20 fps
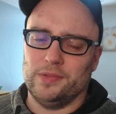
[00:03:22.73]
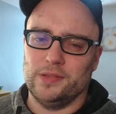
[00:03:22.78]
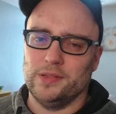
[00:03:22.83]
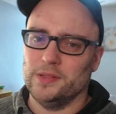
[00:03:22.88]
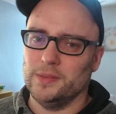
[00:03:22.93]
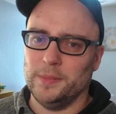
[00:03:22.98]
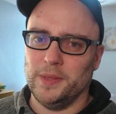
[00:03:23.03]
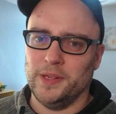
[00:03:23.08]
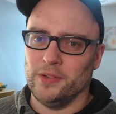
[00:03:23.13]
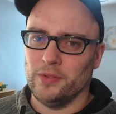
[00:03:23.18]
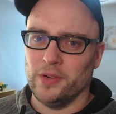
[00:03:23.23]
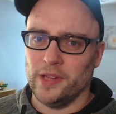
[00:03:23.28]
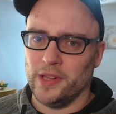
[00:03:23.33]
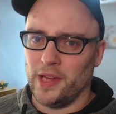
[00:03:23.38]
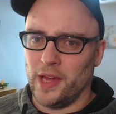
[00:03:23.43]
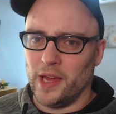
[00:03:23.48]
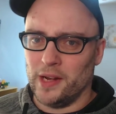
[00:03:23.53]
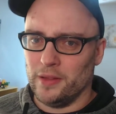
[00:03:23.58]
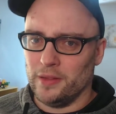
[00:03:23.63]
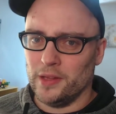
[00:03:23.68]

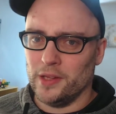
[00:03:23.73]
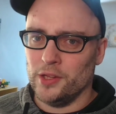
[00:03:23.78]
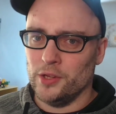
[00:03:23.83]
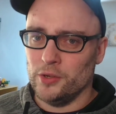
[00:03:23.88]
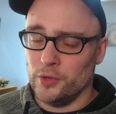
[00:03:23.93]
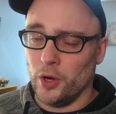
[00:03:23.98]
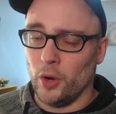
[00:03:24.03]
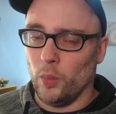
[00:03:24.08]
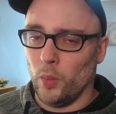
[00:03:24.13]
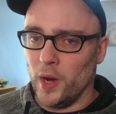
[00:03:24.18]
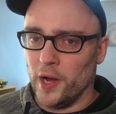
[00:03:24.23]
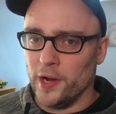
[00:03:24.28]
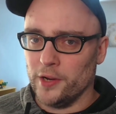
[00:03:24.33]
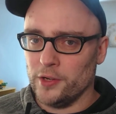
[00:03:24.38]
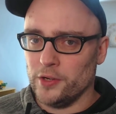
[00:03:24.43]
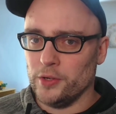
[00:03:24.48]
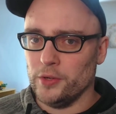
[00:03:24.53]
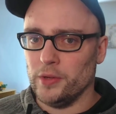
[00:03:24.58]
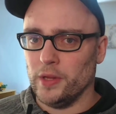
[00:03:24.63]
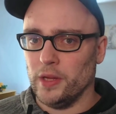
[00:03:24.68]
Really, anything you don't want to
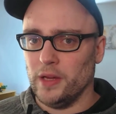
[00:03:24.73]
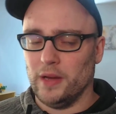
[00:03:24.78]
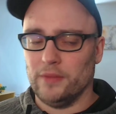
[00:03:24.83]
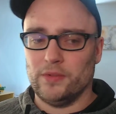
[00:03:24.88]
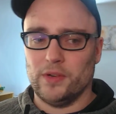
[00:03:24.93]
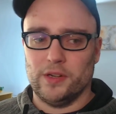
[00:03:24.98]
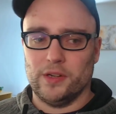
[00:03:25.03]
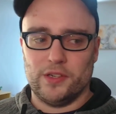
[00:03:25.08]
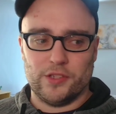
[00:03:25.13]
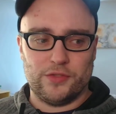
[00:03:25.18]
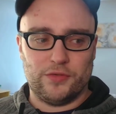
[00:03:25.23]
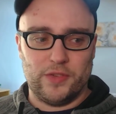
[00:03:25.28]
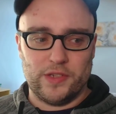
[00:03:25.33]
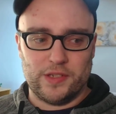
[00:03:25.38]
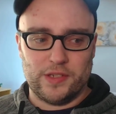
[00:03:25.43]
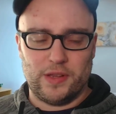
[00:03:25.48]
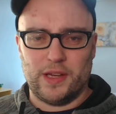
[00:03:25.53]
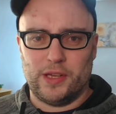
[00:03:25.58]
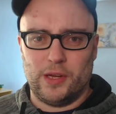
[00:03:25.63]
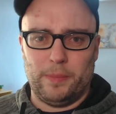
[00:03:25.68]
do that you have to
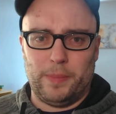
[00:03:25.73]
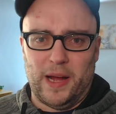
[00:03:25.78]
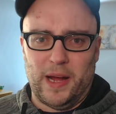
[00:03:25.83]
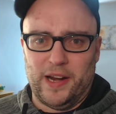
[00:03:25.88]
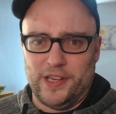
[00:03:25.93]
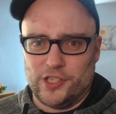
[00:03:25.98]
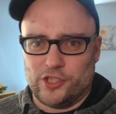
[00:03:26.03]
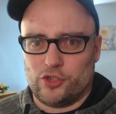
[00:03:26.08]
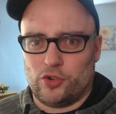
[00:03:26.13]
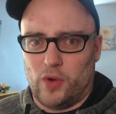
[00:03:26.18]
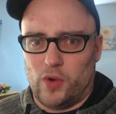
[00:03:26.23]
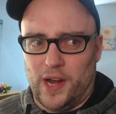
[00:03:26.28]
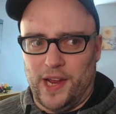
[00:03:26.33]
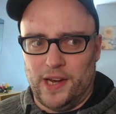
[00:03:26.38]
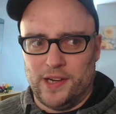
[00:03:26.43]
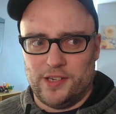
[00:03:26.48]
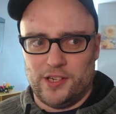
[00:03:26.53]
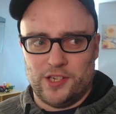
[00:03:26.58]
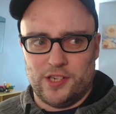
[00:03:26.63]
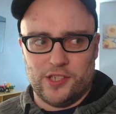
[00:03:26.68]
just like, your body's
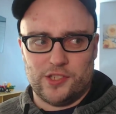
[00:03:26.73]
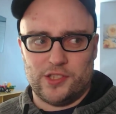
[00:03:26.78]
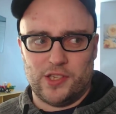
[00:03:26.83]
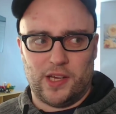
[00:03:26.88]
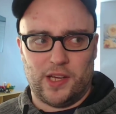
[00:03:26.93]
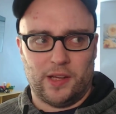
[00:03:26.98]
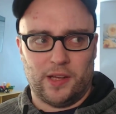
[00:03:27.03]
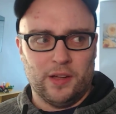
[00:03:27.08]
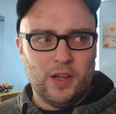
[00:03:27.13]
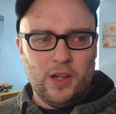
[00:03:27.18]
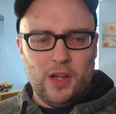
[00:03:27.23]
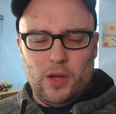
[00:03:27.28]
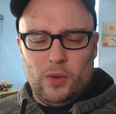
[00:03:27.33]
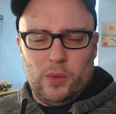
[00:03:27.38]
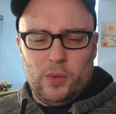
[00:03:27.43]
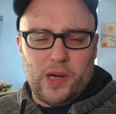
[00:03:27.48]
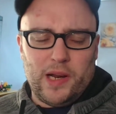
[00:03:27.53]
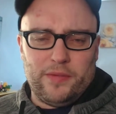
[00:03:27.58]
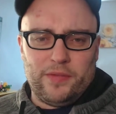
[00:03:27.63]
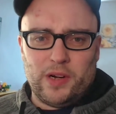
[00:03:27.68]
trained to just, like,
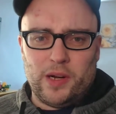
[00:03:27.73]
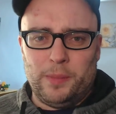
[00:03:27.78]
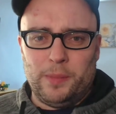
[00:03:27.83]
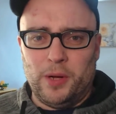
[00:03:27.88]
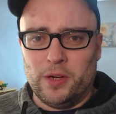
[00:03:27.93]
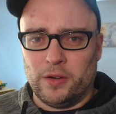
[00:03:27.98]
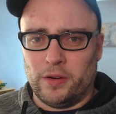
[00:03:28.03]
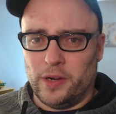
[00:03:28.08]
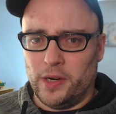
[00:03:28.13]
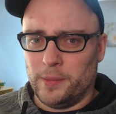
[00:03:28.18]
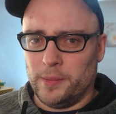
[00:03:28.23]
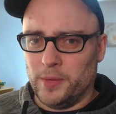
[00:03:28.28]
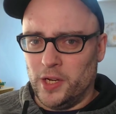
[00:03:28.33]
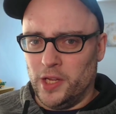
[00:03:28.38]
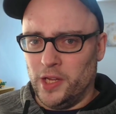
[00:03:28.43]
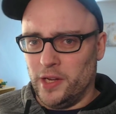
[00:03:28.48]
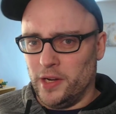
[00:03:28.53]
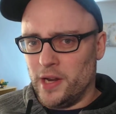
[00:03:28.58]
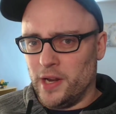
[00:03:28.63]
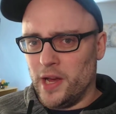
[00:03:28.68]
whatever, I'm hungry, I'm going to
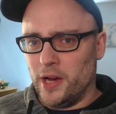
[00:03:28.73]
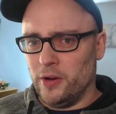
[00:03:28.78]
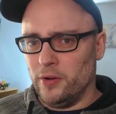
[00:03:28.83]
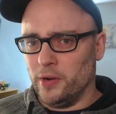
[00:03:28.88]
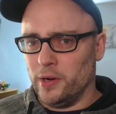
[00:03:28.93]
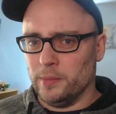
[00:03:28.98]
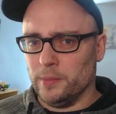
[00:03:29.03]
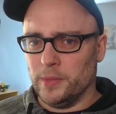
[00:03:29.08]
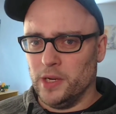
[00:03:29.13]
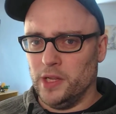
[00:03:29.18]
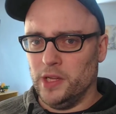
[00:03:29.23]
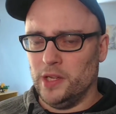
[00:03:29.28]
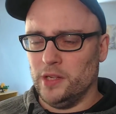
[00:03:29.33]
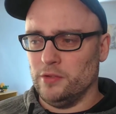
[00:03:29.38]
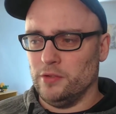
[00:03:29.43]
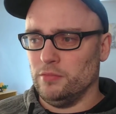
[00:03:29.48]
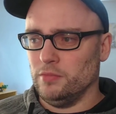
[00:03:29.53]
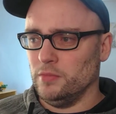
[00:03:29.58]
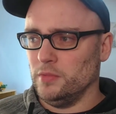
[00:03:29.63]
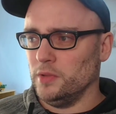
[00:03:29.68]
eat now, and I'm going to eat,
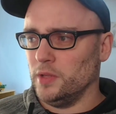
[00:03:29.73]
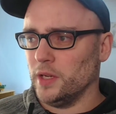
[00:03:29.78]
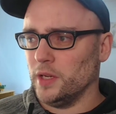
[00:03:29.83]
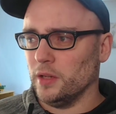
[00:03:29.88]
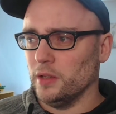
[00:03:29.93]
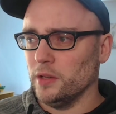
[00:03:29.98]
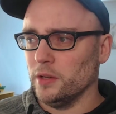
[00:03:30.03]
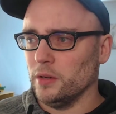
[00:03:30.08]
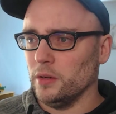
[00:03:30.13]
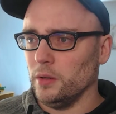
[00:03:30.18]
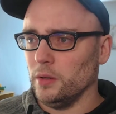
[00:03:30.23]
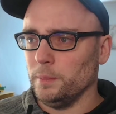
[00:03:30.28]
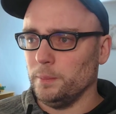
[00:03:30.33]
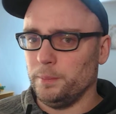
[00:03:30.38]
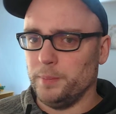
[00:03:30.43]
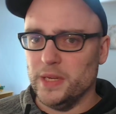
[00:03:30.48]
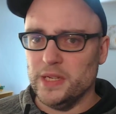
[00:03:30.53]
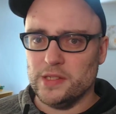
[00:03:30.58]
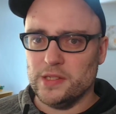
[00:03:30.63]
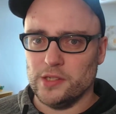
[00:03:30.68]
like, a literal
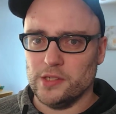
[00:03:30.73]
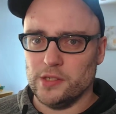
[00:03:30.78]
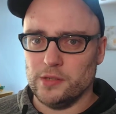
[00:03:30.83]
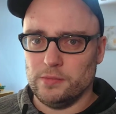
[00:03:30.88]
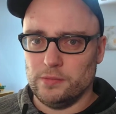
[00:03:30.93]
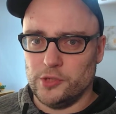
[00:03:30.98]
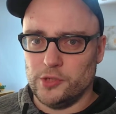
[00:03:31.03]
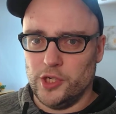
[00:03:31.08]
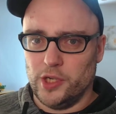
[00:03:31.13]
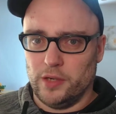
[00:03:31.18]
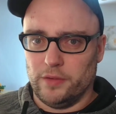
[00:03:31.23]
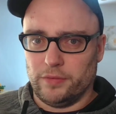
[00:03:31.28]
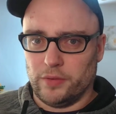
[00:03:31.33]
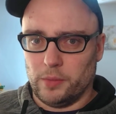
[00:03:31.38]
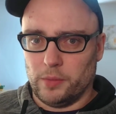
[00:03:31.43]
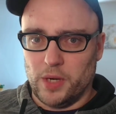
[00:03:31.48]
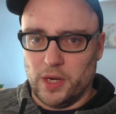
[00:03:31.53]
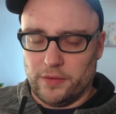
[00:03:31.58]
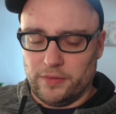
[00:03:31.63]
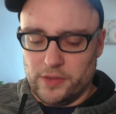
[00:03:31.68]
piece of shit for
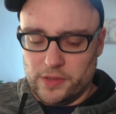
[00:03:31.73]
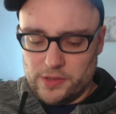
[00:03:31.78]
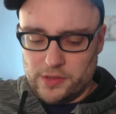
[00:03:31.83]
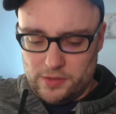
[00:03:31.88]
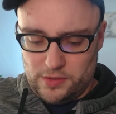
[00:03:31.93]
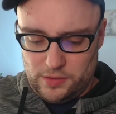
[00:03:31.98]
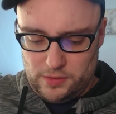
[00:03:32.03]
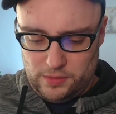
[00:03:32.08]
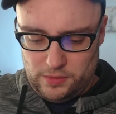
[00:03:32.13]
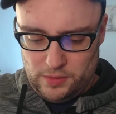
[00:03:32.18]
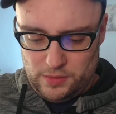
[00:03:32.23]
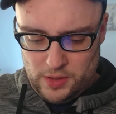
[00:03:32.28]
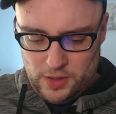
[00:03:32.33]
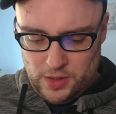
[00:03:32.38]
breakfast, and